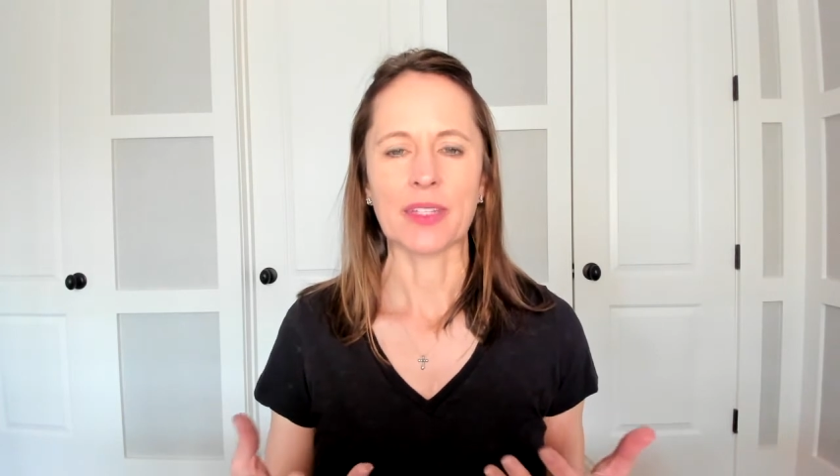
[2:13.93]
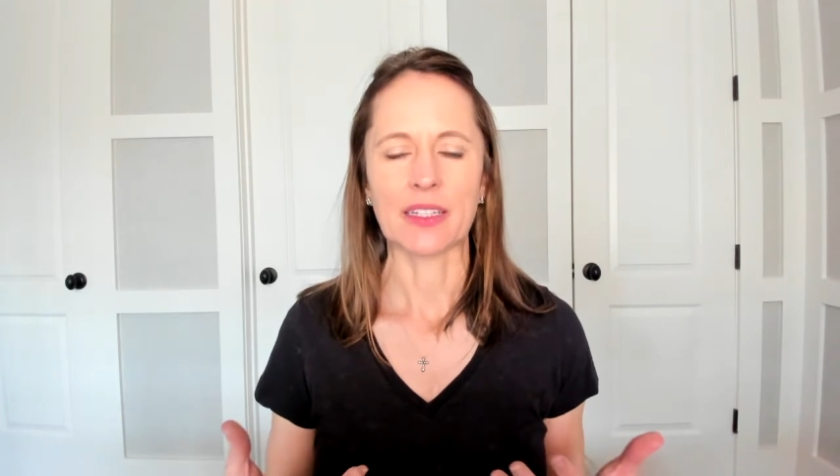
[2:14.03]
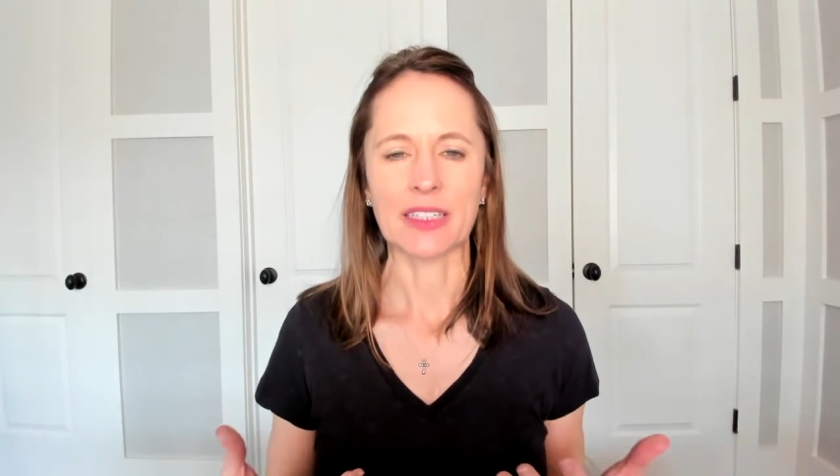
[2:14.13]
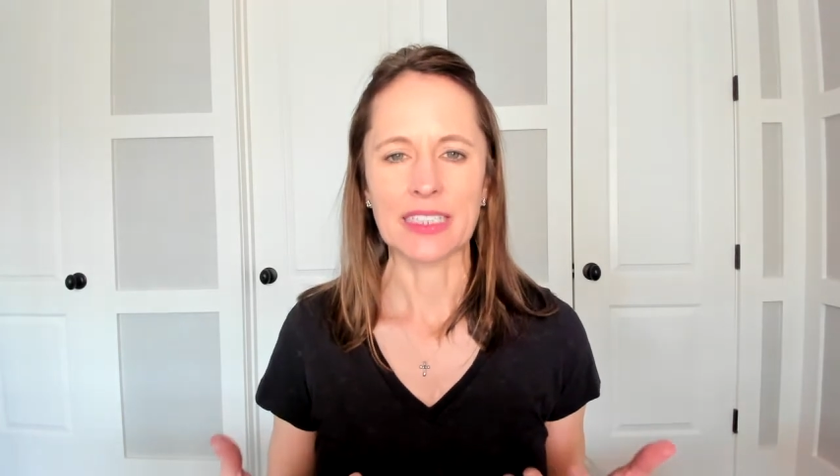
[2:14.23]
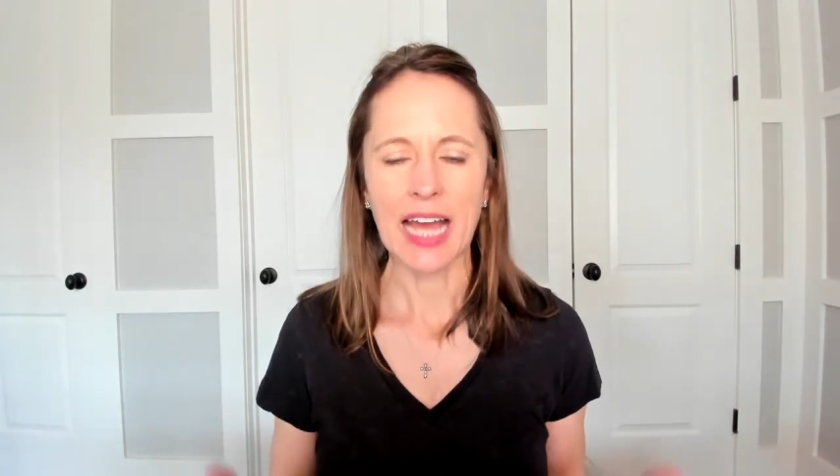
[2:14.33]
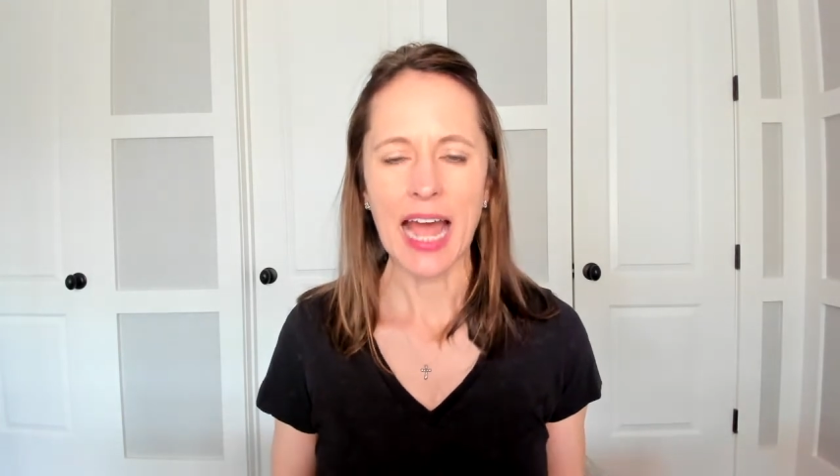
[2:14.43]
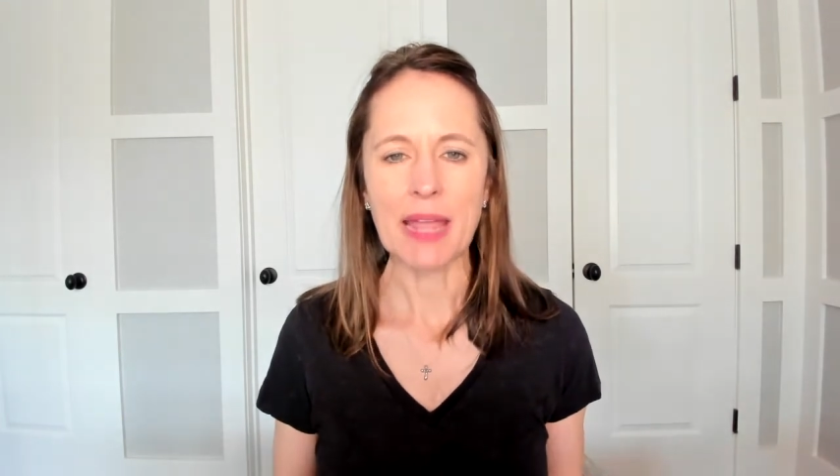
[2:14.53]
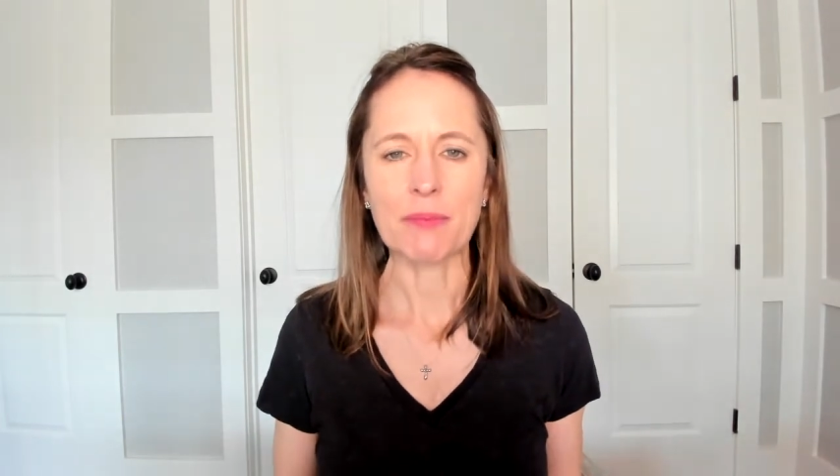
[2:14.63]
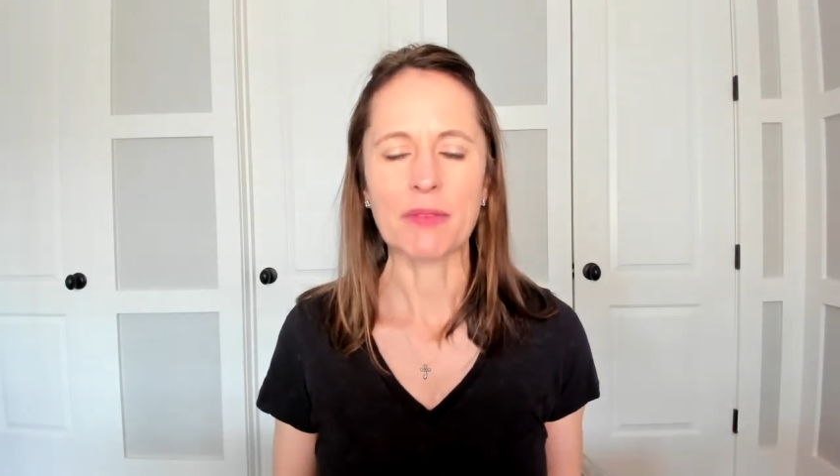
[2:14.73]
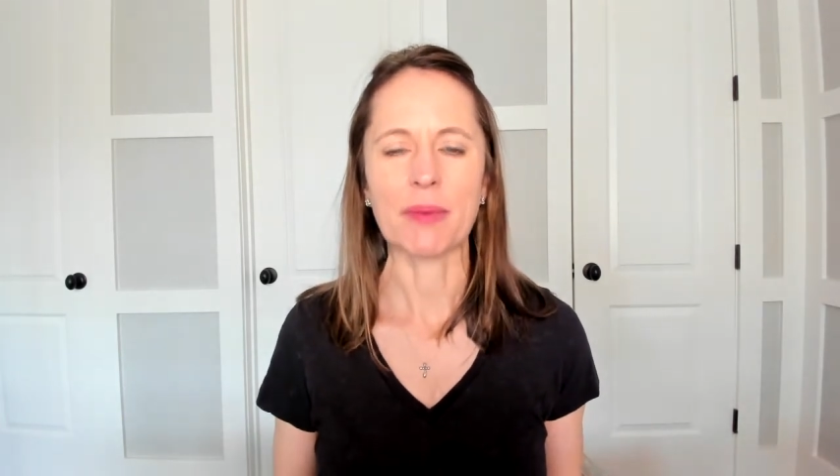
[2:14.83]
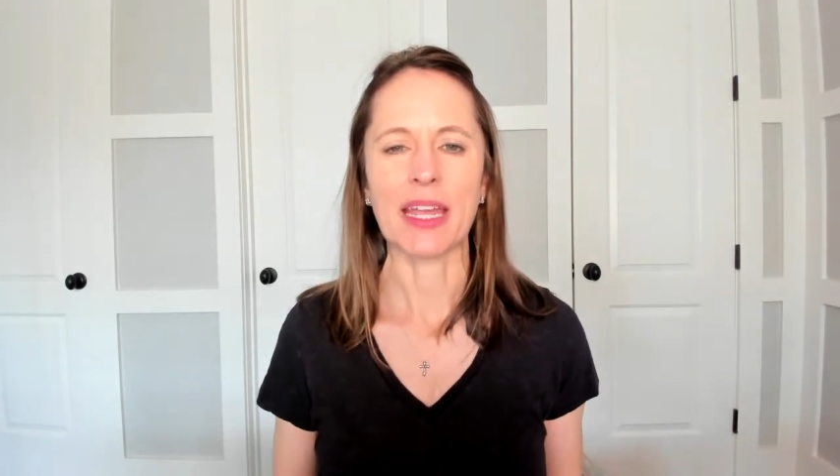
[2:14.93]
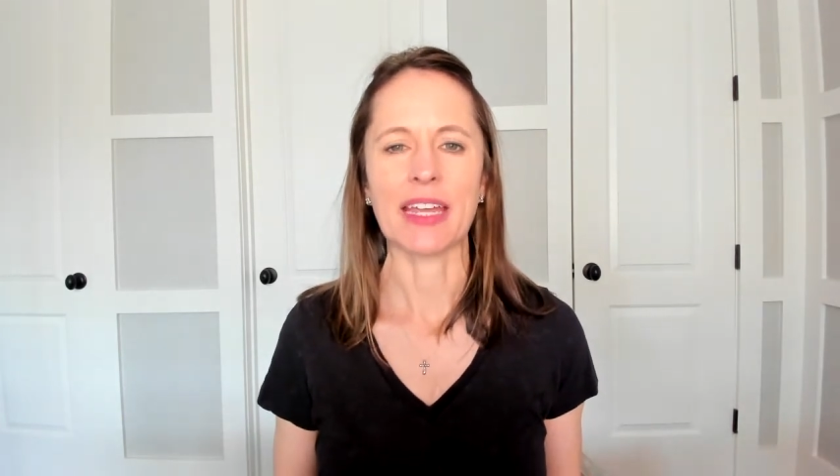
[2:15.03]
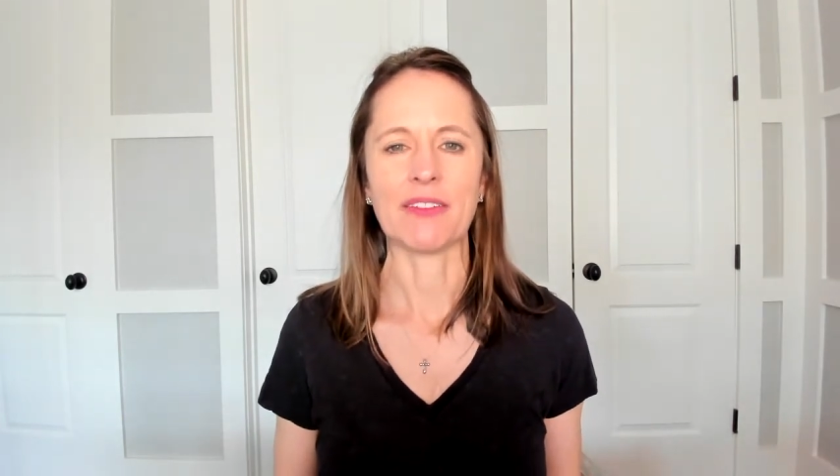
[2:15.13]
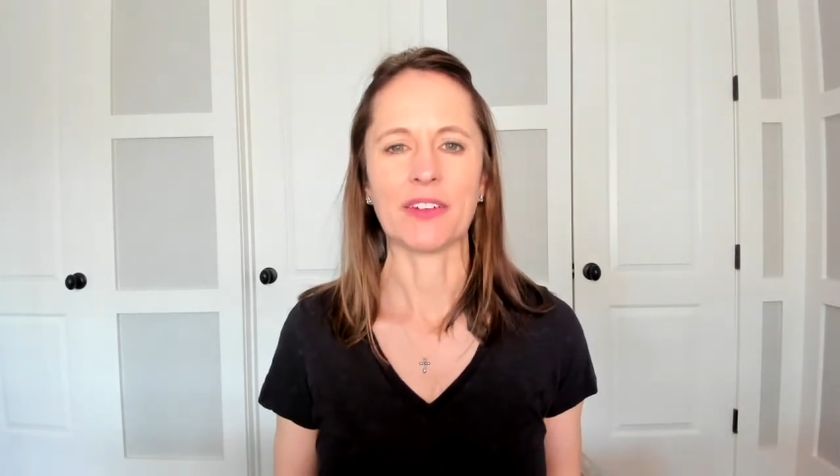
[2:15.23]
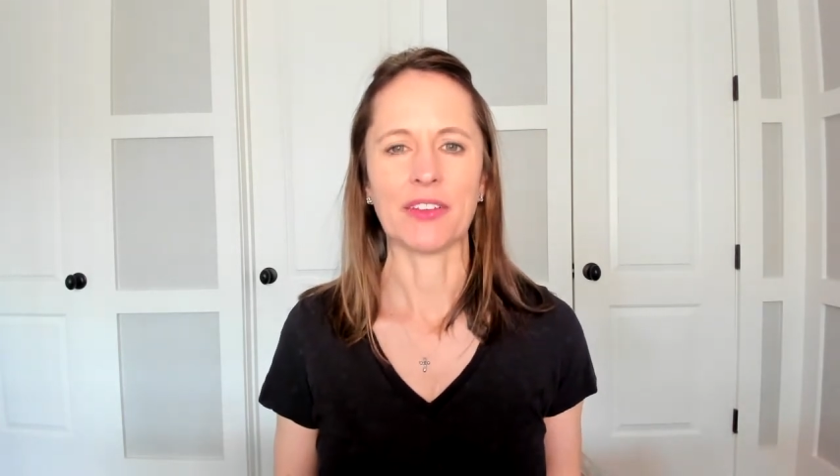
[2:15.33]
the type of
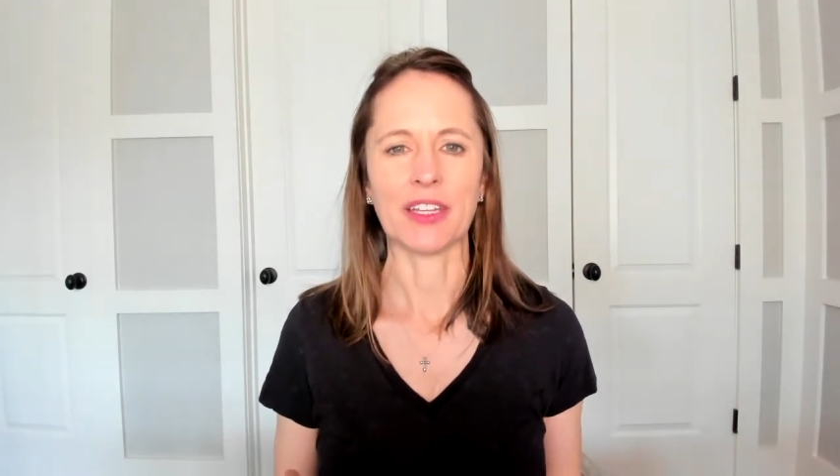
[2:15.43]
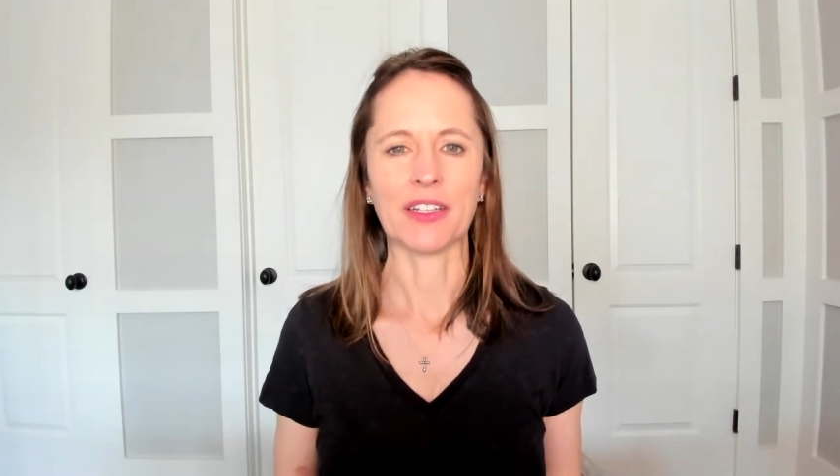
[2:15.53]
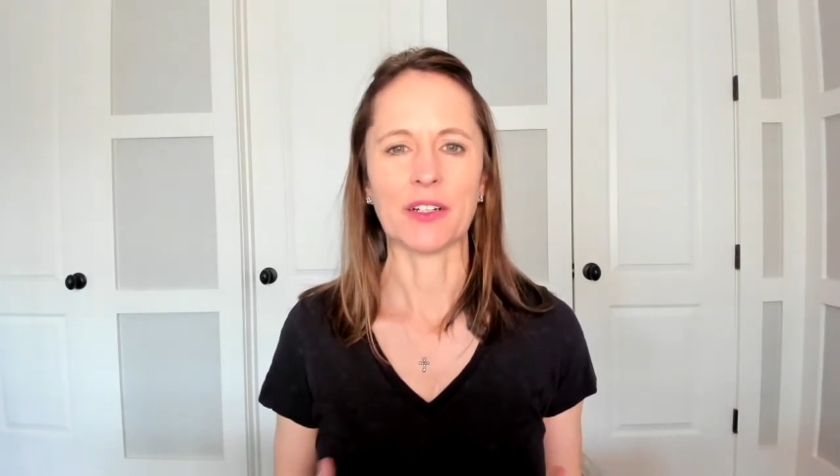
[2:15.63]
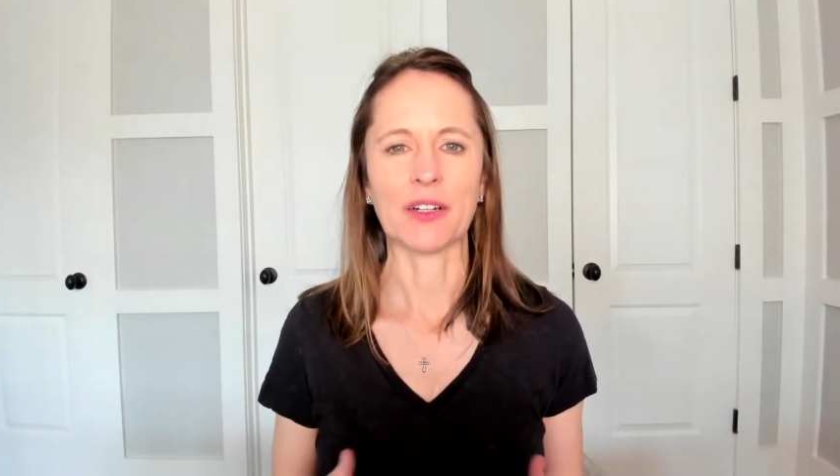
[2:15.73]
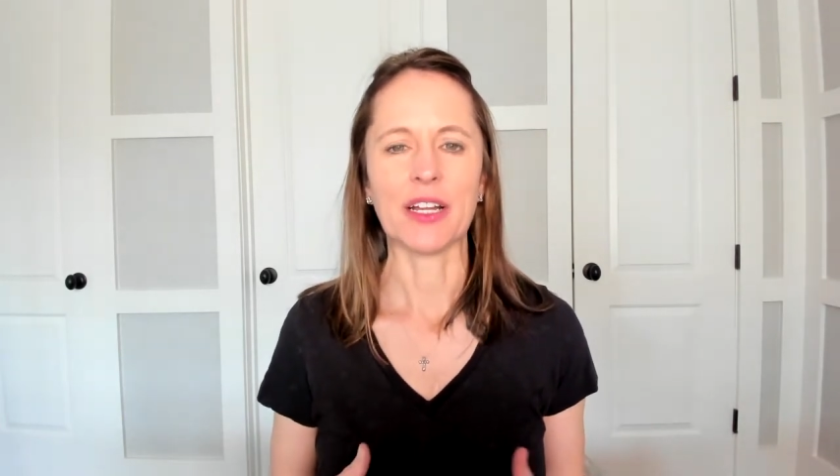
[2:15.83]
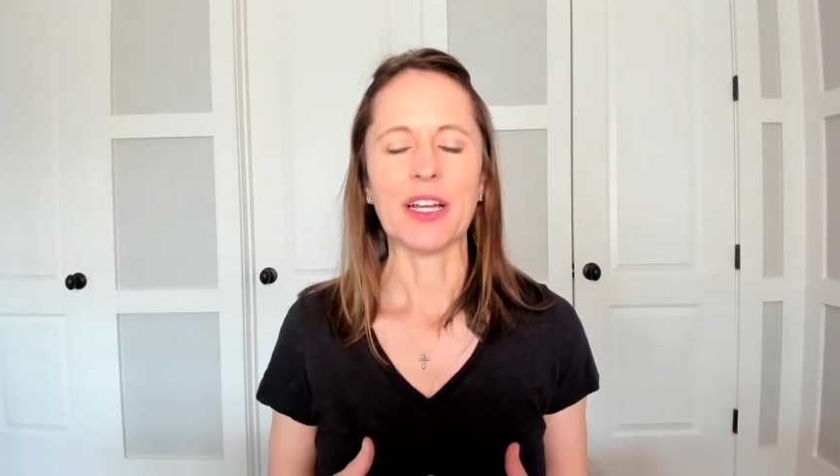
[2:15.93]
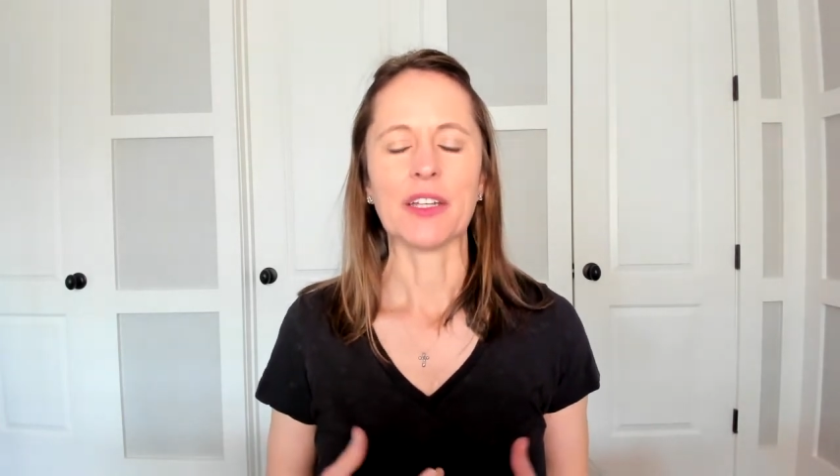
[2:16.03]
behavior that you're